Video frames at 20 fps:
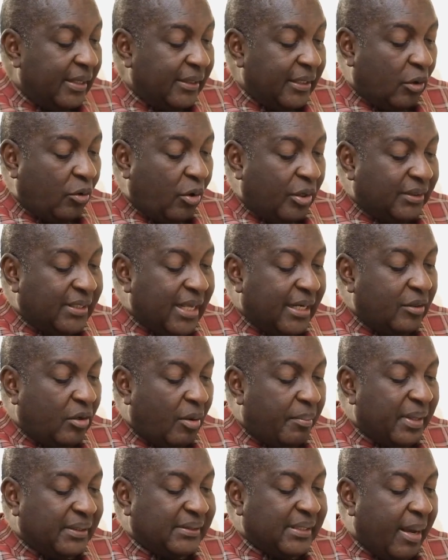The contact
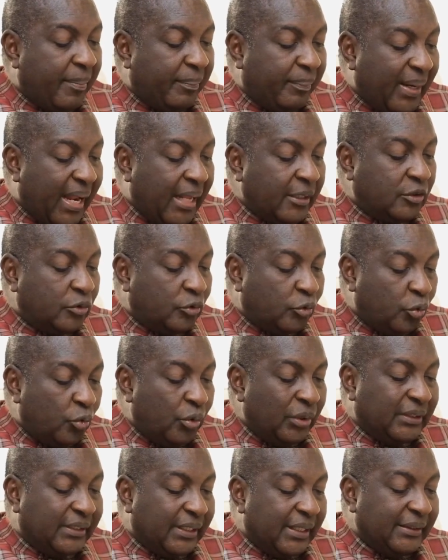numbers are plus
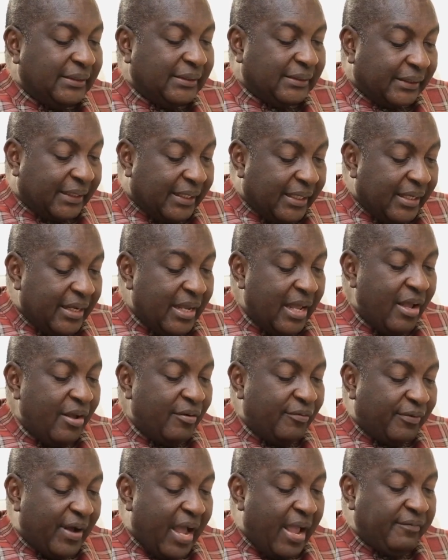233
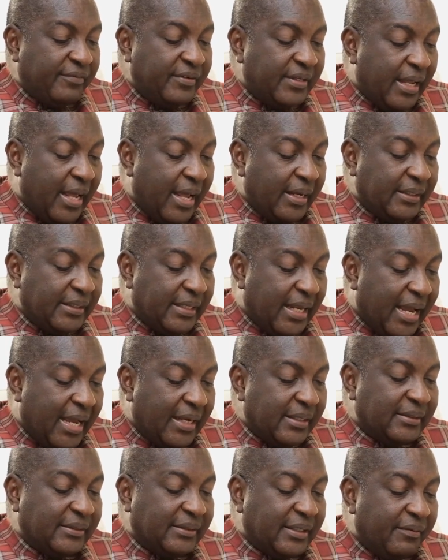
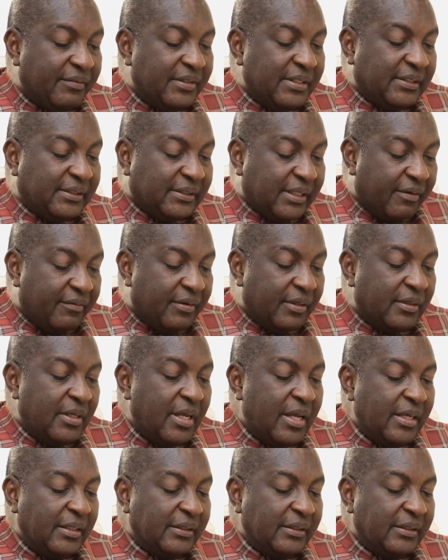599